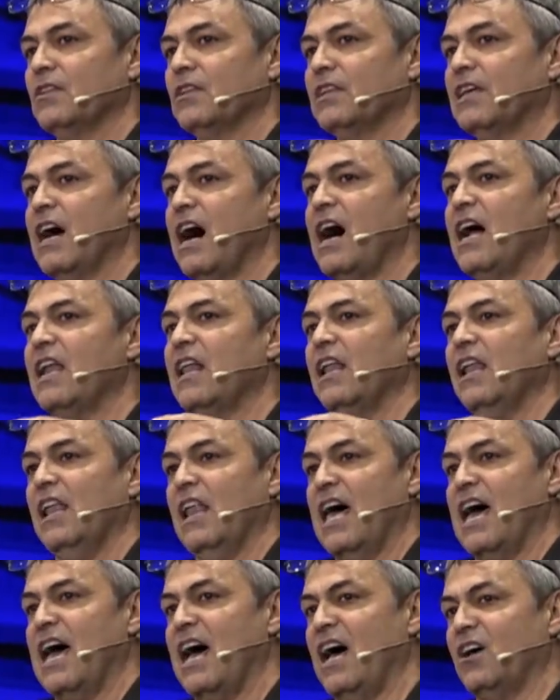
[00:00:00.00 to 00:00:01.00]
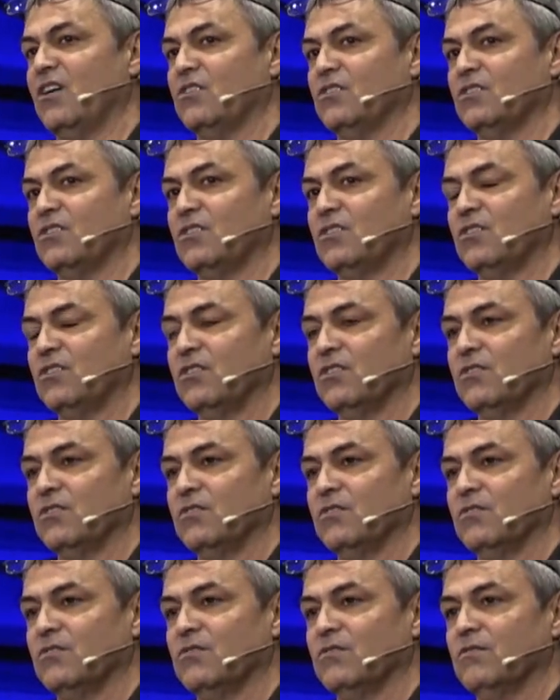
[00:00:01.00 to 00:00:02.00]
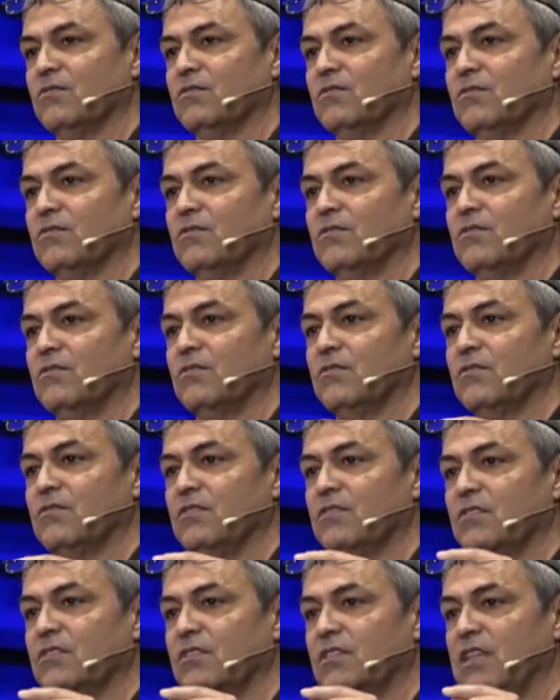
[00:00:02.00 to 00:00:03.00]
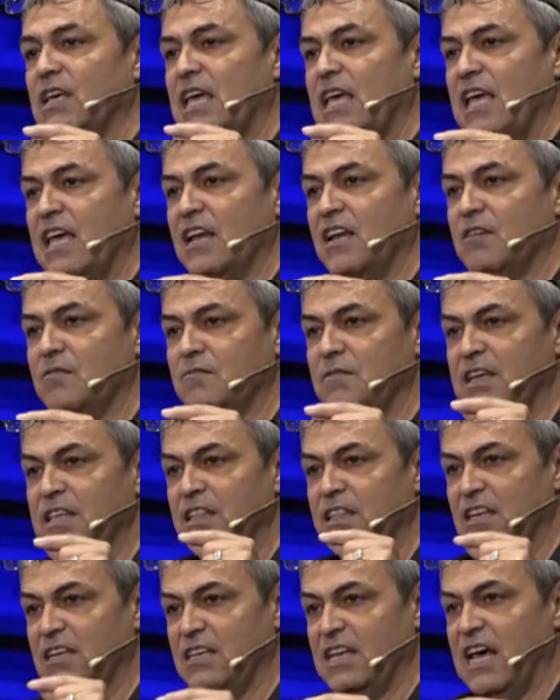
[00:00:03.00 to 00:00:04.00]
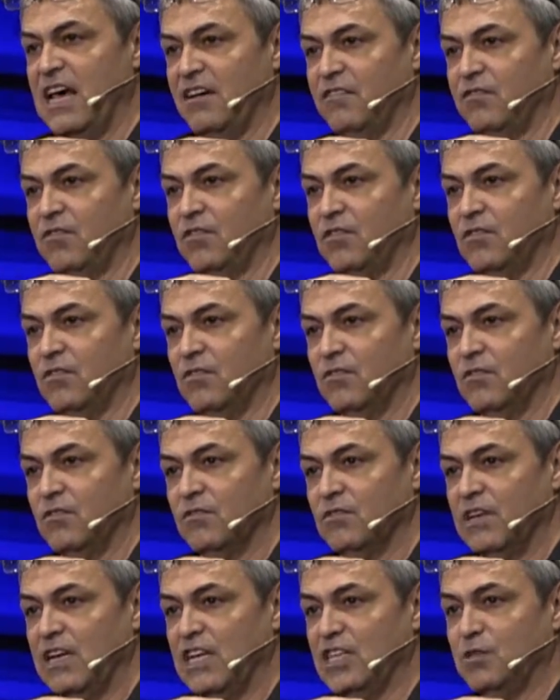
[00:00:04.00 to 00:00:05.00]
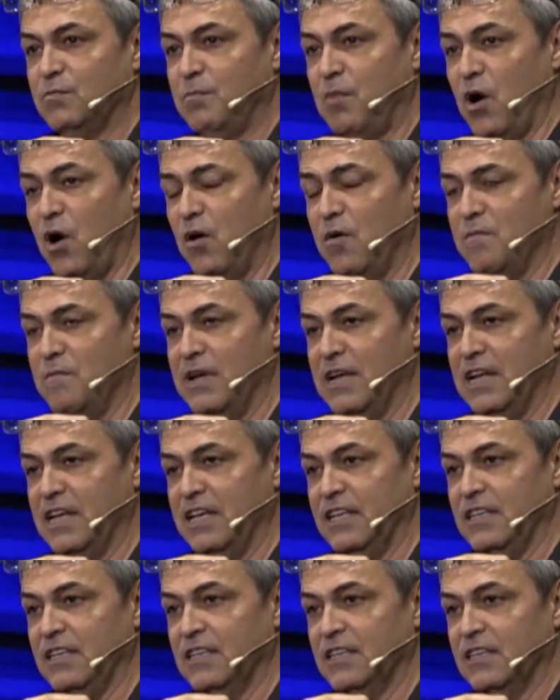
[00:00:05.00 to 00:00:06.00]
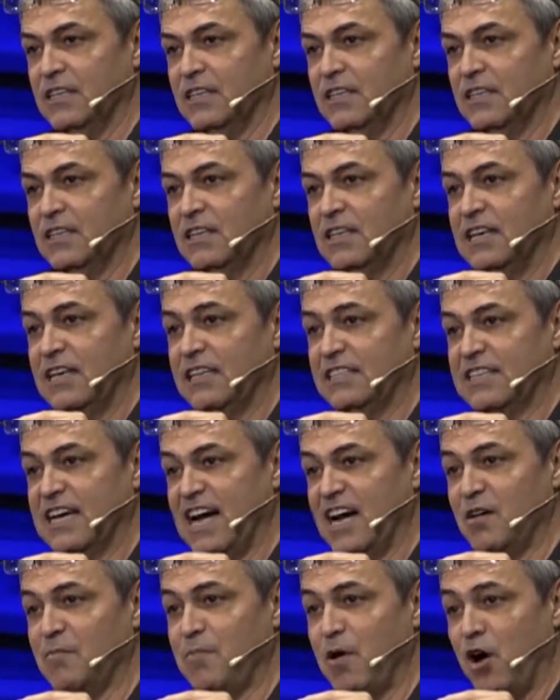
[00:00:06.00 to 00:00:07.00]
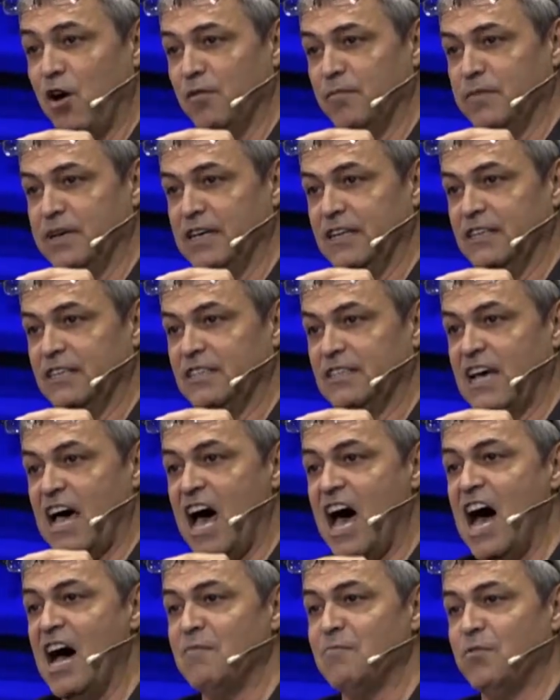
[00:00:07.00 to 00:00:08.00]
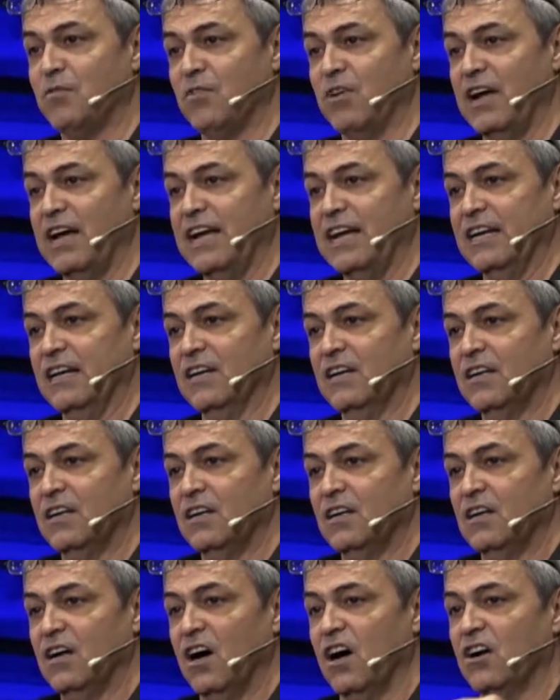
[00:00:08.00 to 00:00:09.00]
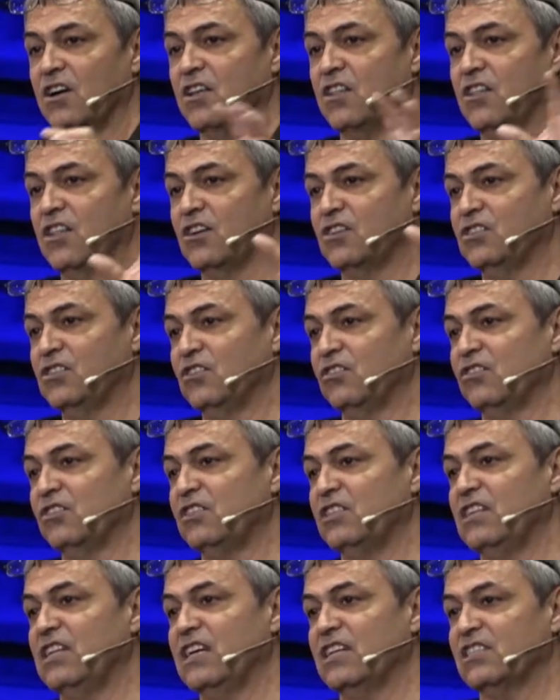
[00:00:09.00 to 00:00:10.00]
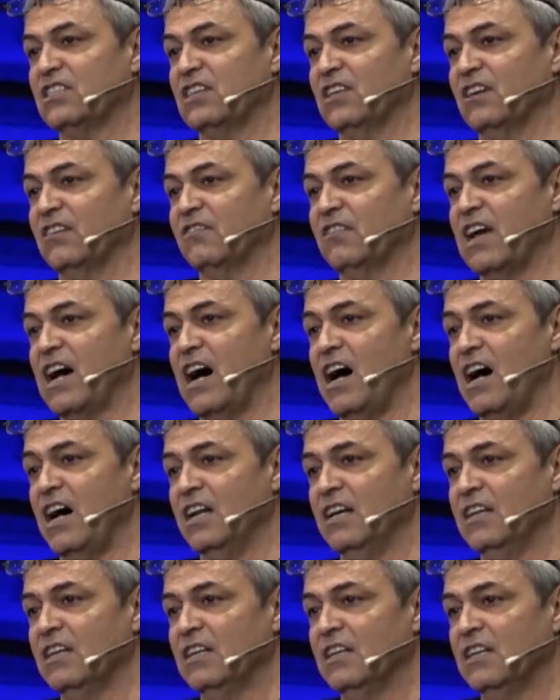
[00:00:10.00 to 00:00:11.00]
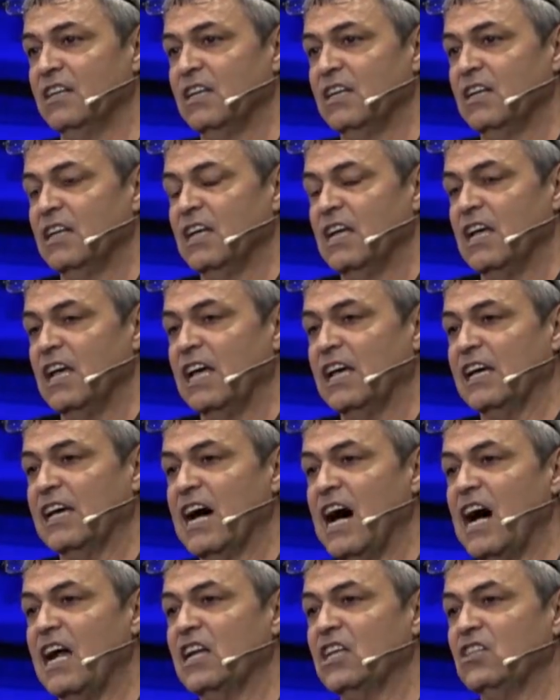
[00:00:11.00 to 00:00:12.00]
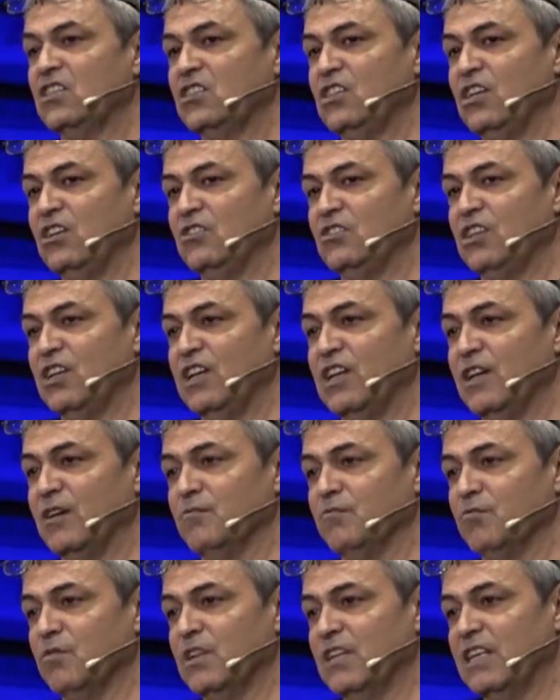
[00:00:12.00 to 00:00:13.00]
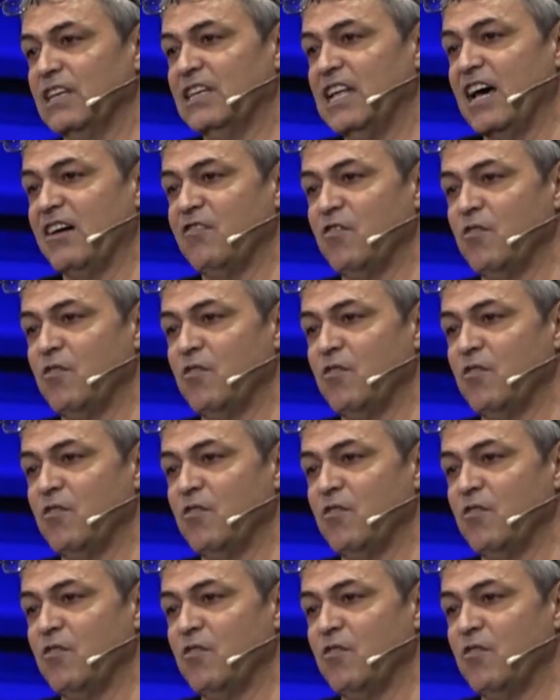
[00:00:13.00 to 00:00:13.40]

God allows the enemy, the devil, he's permitted, he's got a permit to operate under the jurisdiction of God. And God is using him. When the devil